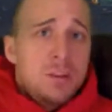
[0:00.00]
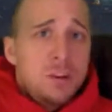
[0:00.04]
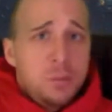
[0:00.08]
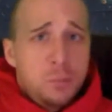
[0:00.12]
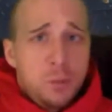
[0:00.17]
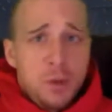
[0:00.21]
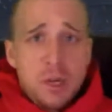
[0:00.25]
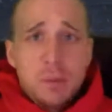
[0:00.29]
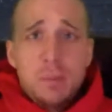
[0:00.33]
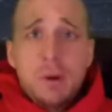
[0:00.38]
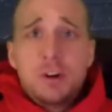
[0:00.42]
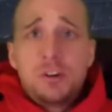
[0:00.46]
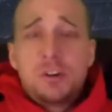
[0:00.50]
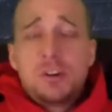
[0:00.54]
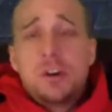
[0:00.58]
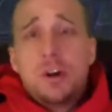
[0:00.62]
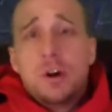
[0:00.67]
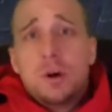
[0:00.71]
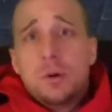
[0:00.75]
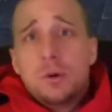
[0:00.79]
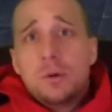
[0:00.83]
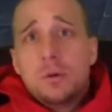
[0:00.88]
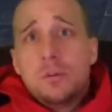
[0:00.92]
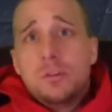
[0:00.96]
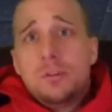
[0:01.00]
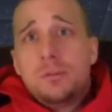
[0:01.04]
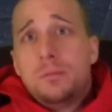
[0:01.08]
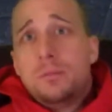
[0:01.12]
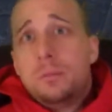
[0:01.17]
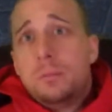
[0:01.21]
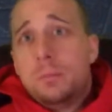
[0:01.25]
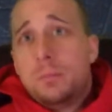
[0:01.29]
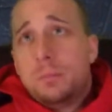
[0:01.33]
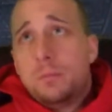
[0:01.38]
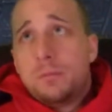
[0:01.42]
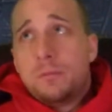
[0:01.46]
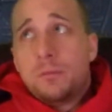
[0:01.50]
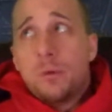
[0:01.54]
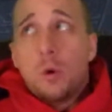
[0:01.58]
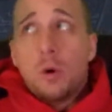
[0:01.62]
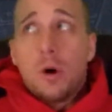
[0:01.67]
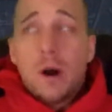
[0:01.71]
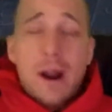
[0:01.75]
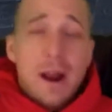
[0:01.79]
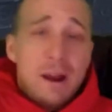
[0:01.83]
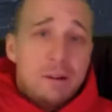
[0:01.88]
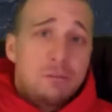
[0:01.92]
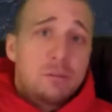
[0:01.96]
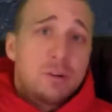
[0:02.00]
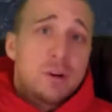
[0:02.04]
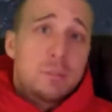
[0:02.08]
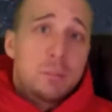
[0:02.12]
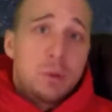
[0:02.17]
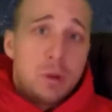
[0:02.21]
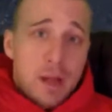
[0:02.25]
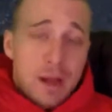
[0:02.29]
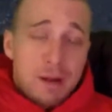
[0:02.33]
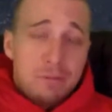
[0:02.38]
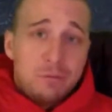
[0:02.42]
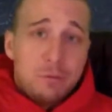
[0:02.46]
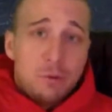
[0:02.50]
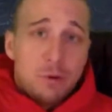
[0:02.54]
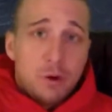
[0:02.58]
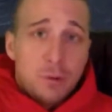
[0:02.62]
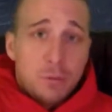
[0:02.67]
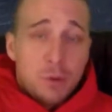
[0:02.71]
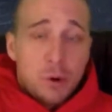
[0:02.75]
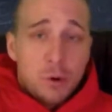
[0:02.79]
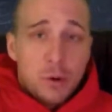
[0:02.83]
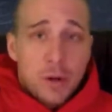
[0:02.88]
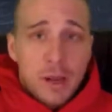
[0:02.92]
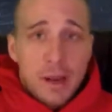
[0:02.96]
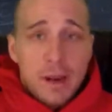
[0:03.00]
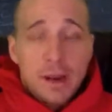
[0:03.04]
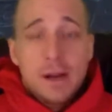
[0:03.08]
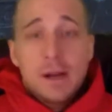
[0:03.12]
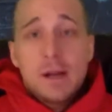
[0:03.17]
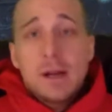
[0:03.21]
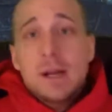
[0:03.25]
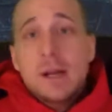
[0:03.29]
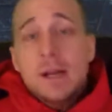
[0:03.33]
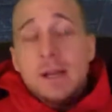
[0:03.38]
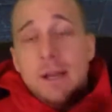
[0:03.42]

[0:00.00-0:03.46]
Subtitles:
This pretty much goes for every platform, okay?